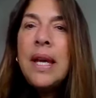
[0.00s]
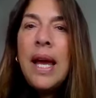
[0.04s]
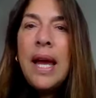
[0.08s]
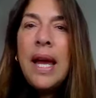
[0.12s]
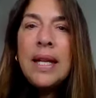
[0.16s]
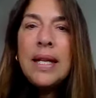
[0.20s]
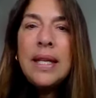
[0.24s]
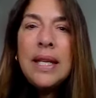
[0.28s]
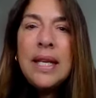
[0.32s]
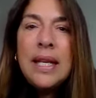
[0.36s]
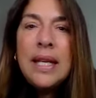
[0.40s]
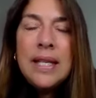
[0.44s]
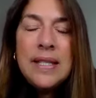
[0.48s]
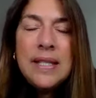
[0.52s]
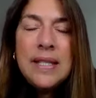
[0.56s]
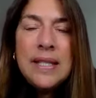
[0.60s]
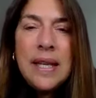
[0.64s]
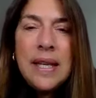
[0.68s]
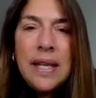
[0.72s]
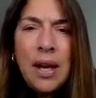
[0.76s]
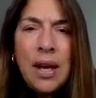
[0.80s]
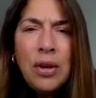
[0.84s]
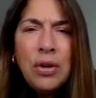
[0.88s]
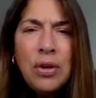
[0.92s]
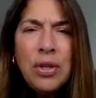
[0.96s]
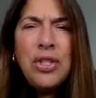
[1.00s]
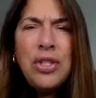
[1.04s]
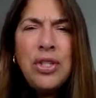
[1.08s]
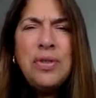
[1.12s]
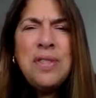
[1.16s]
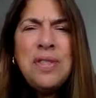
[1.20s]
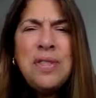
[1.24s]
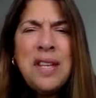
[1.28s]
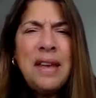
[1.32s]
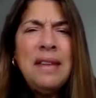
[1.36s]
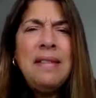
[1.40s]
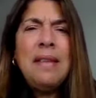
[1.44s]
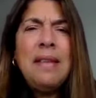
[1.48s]
And he said, "How could you
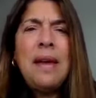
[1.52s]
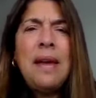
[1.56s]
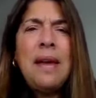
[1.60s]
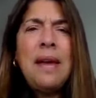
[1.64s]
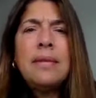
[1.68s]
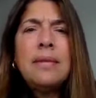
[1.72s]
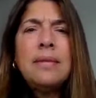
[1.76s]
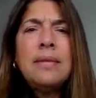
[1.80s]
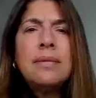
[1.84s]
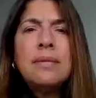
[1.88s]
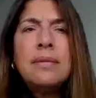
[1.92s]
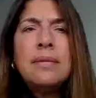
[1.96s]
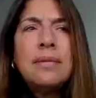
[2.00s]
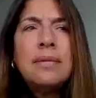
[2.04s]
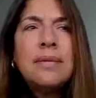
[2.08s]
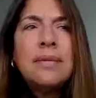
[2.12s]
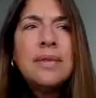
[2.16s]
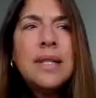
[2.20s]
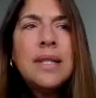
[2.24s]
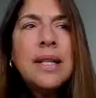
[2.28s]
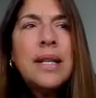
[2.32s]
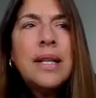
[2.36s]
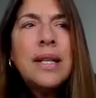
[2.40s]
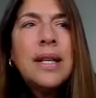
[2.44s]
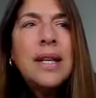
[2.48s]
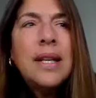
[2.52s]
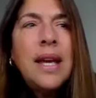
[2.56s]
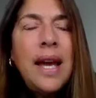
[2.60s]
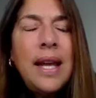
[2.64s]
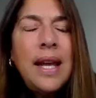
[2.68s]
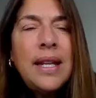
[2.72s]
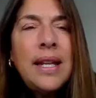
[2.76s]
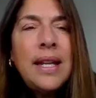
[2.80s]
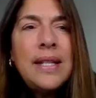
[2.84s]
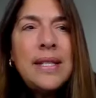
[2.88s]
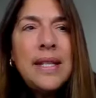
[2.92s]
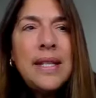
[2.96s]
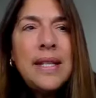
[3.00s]
say that?"
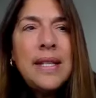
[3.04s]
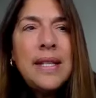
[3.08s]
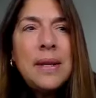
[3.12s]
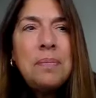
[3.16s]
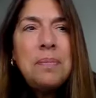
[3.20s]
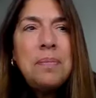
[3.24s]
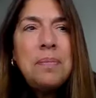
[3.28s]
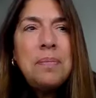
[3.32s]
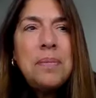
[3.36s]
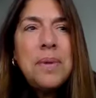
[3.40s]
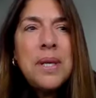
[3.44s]
And I said,